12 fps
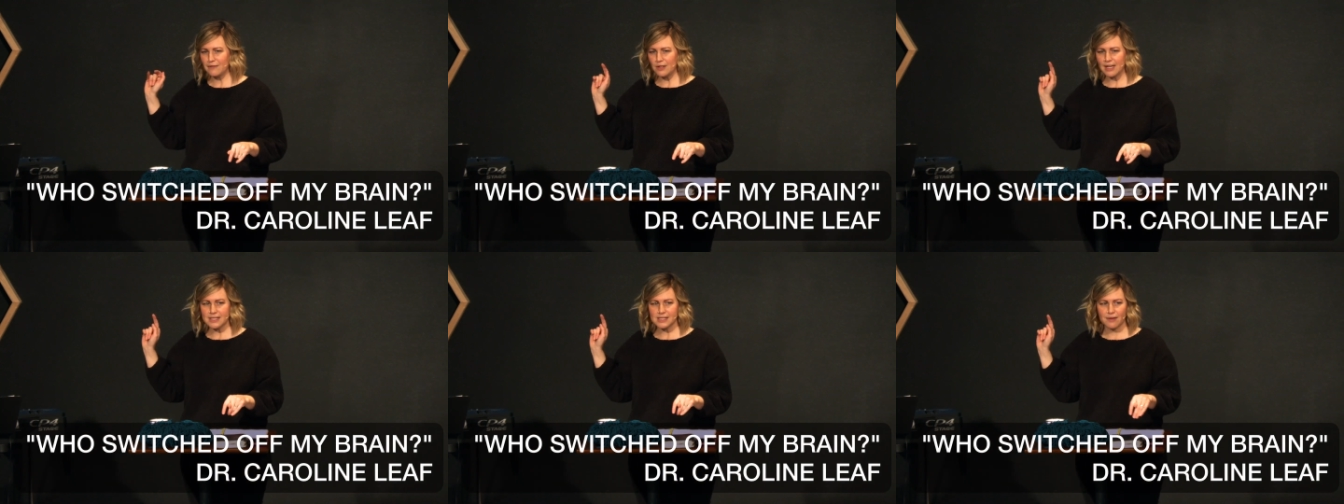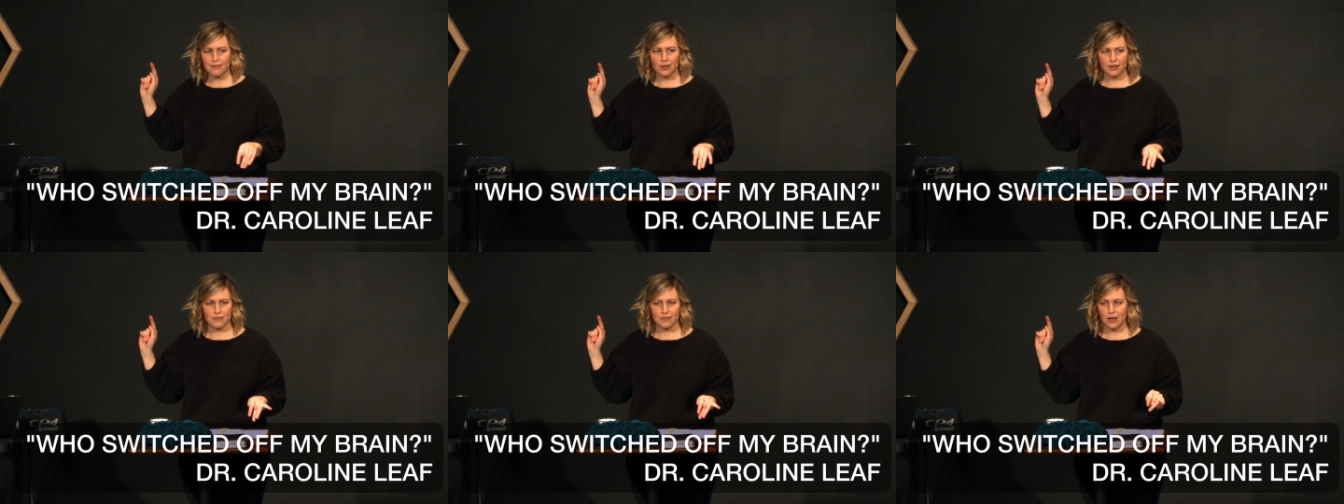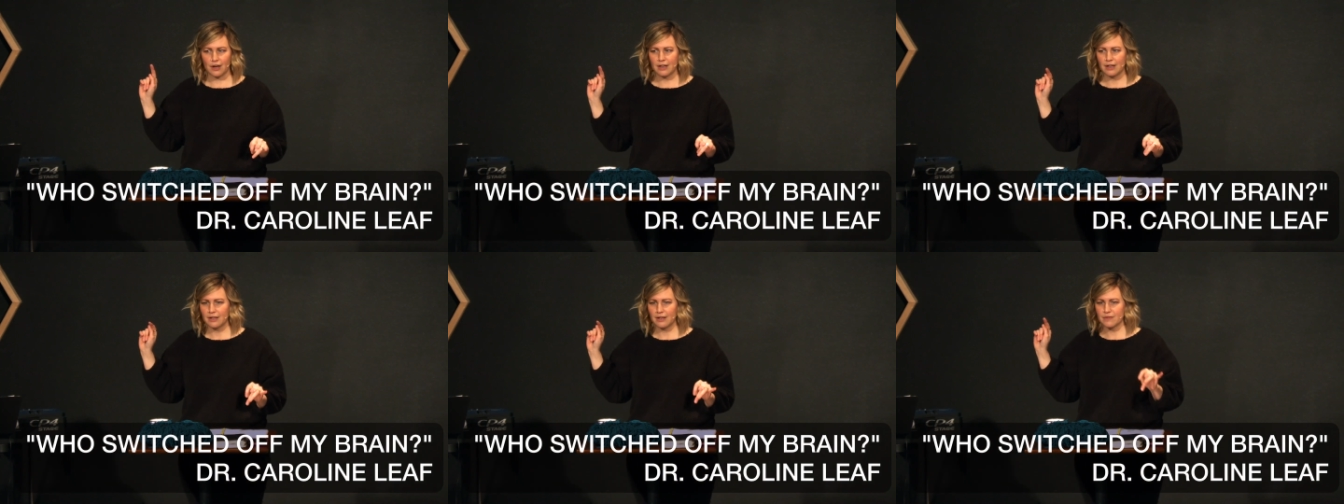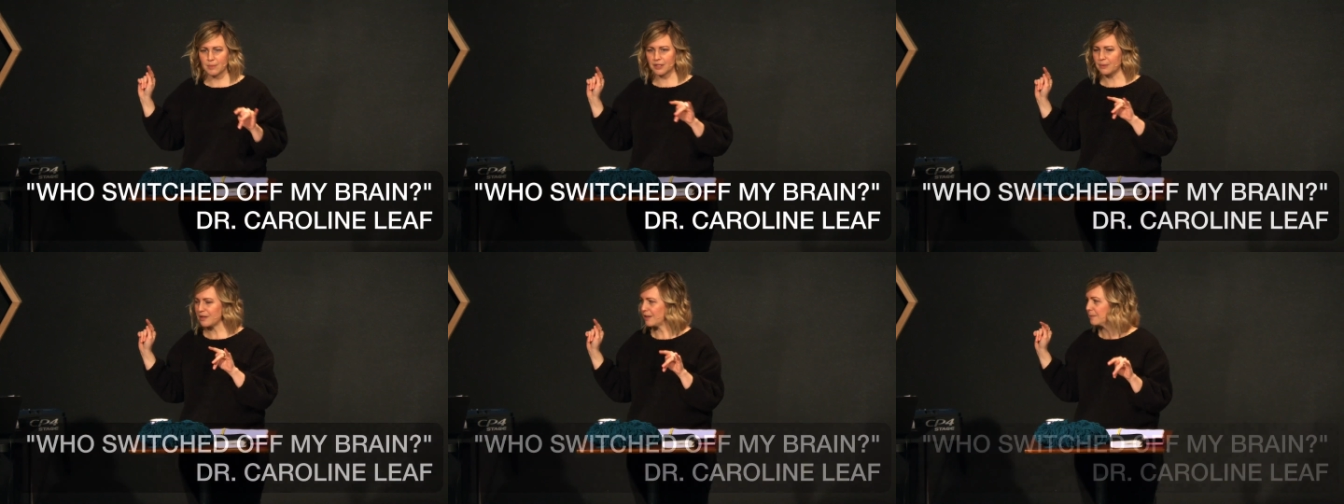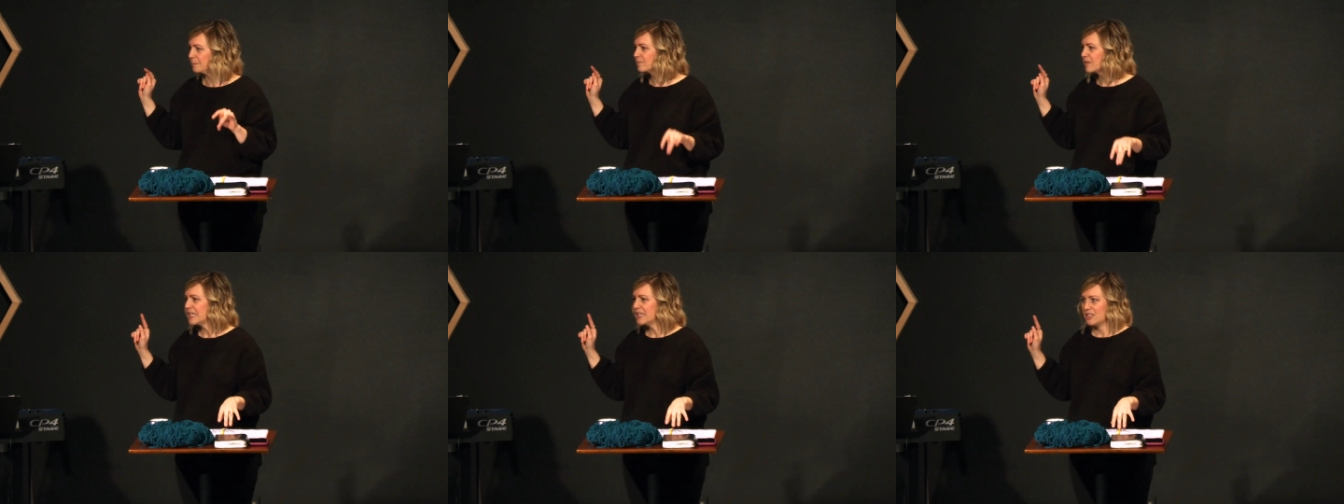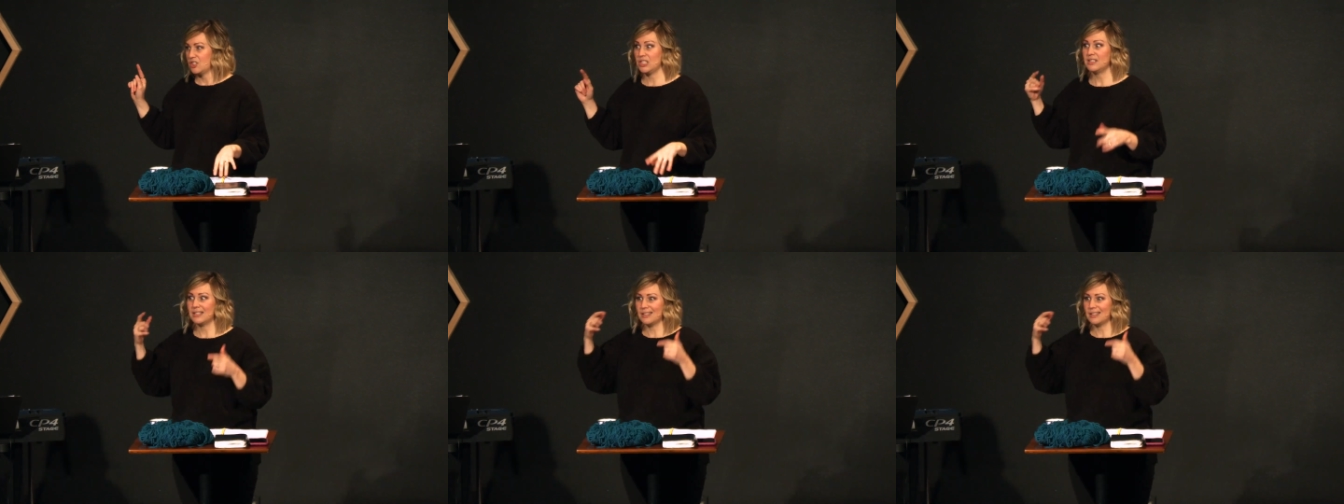of you guys have heard of her, familiar with her? She's